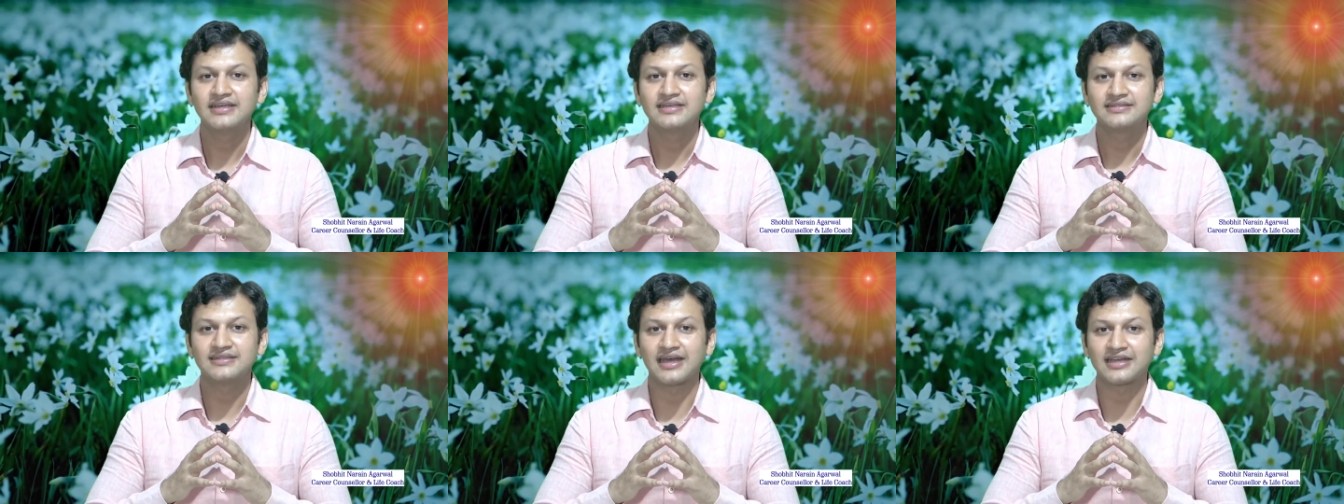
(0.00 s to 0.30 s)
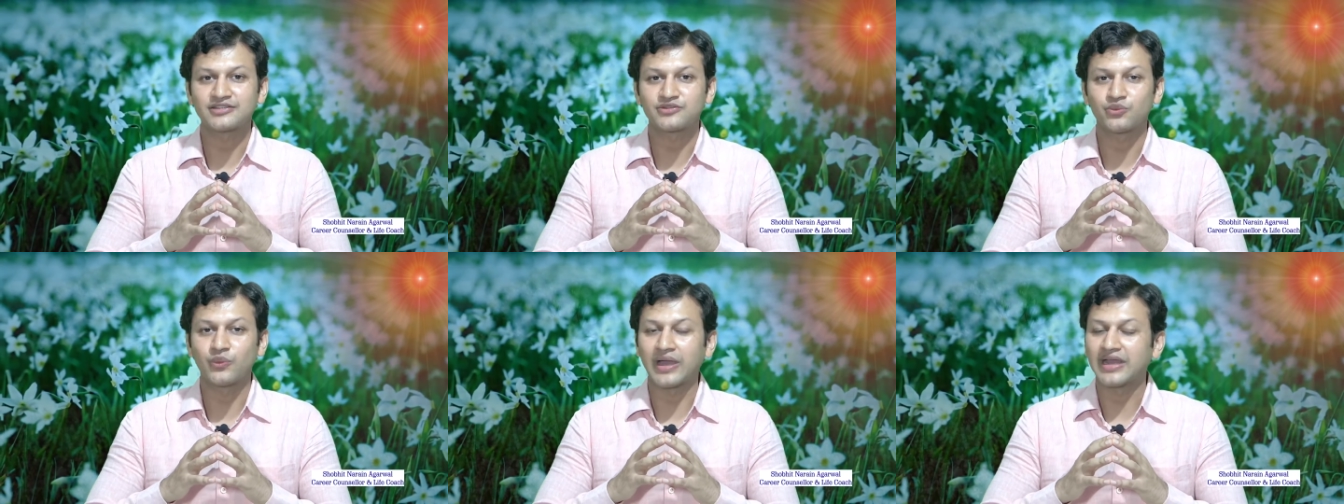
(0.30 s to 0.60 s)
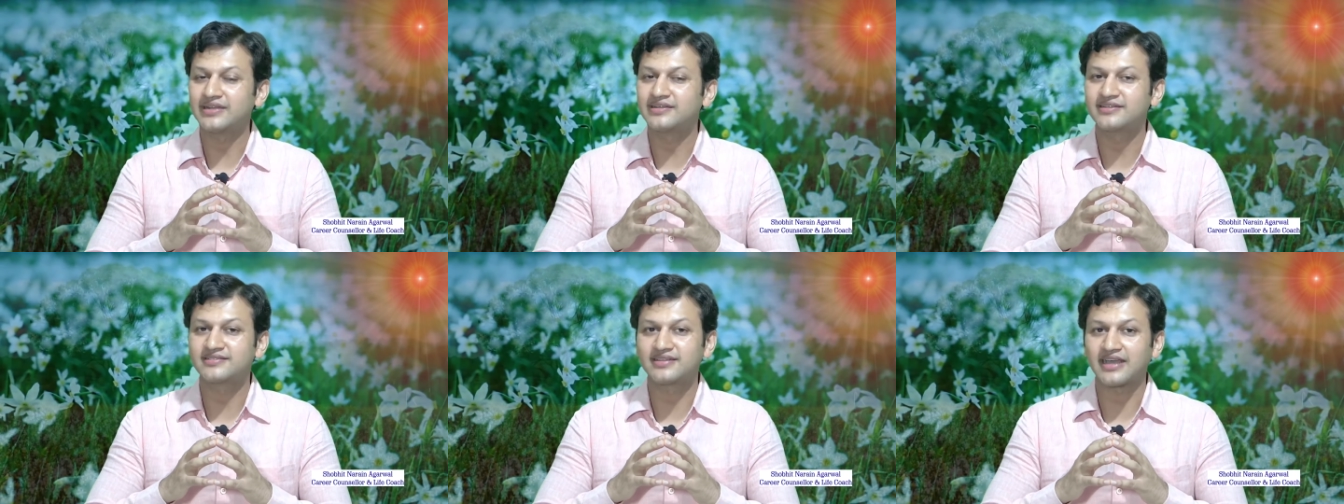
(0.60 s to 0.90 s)
that
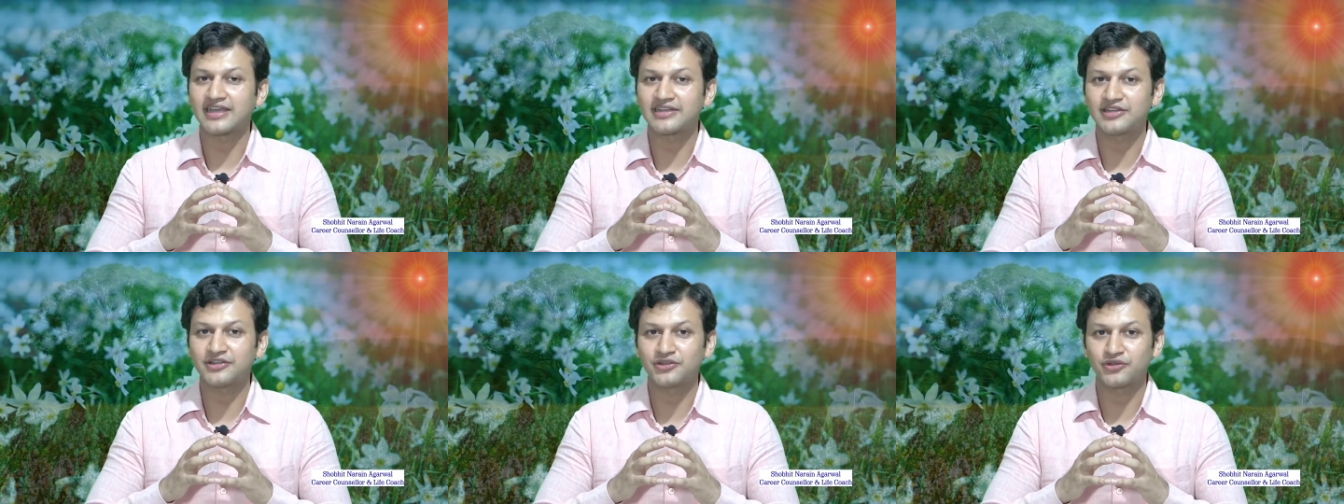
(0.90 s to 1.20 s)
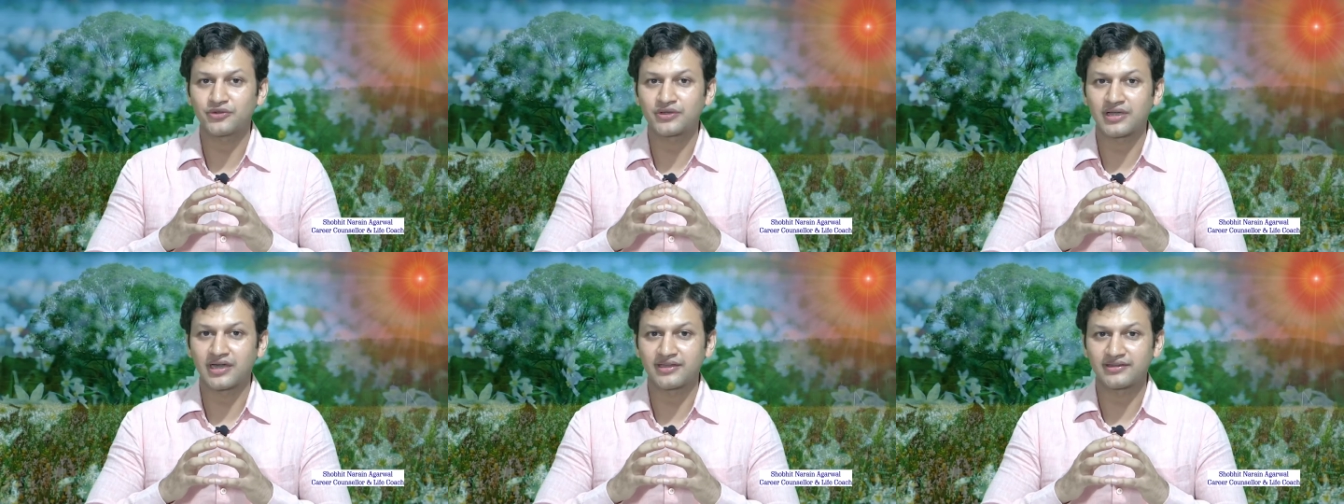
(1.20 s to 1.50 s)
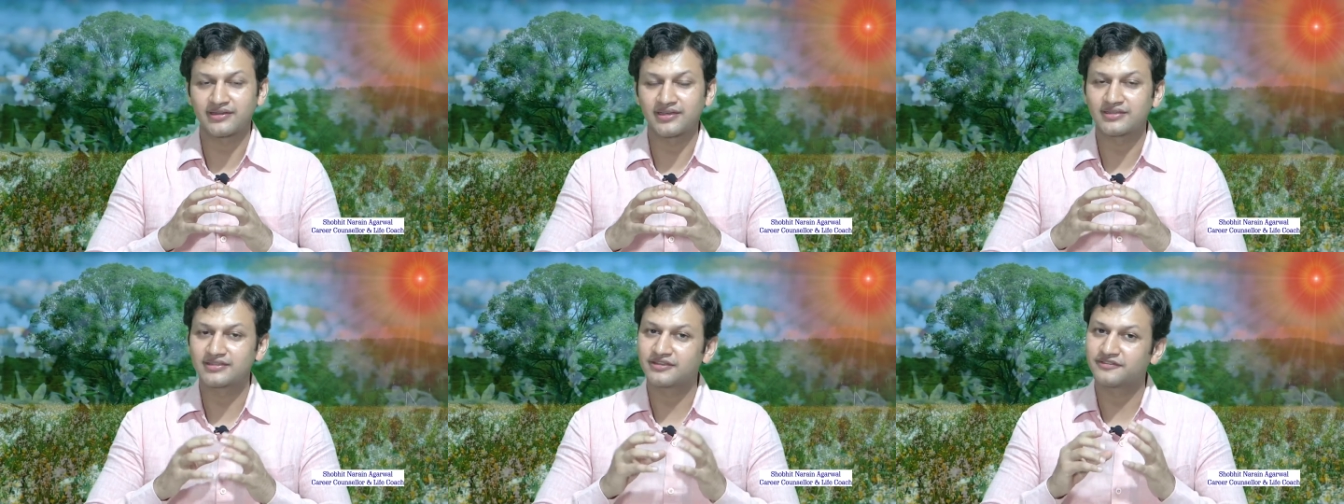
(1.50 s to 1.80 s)
while deciding your
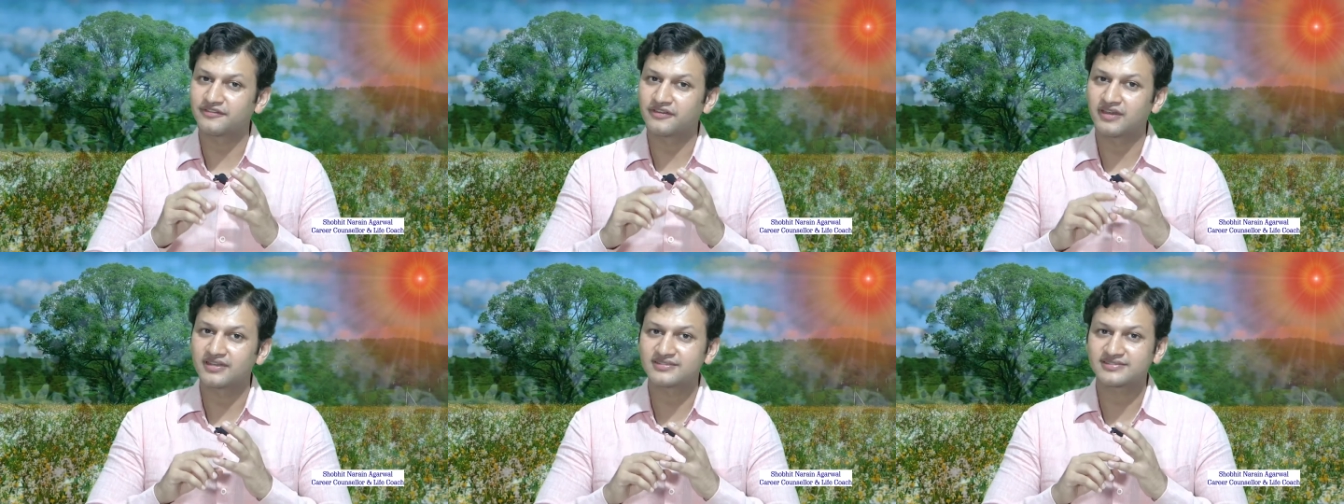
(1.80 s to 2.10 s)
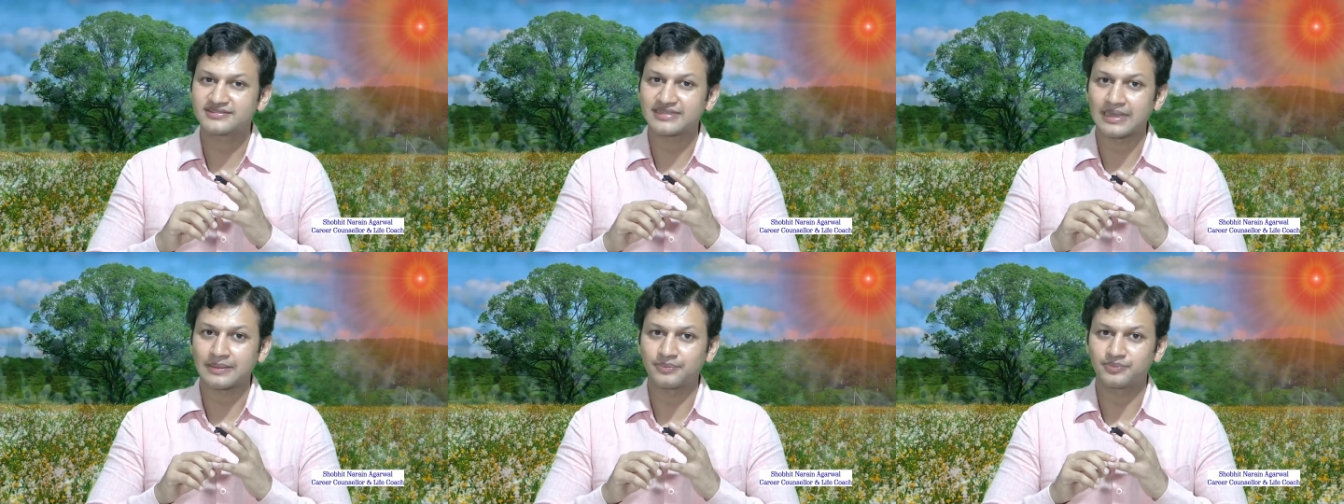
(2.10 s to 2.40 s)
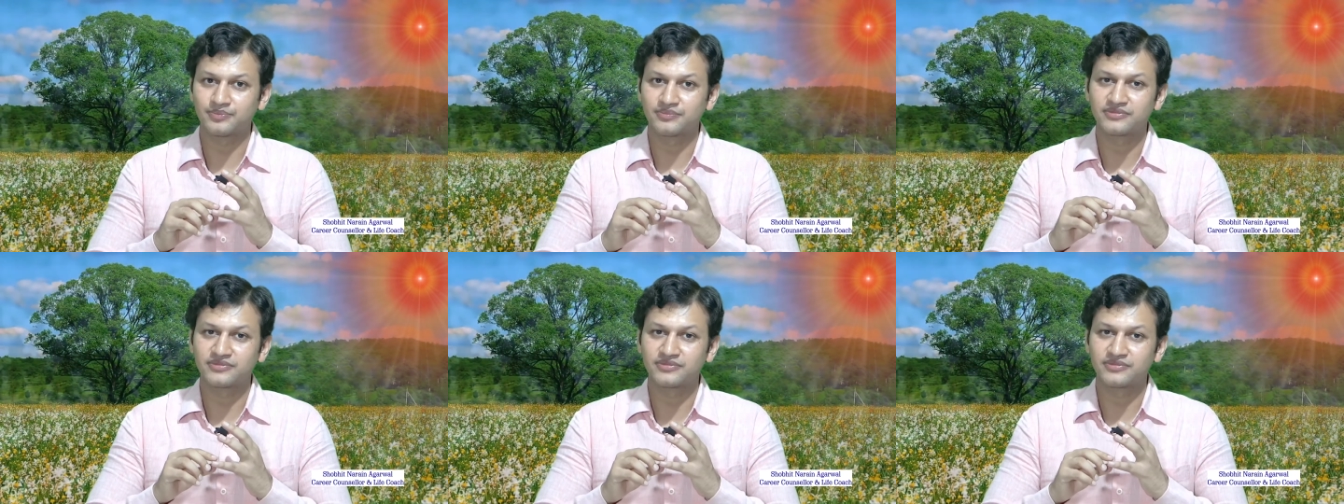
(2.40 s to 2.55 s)
career, the first step,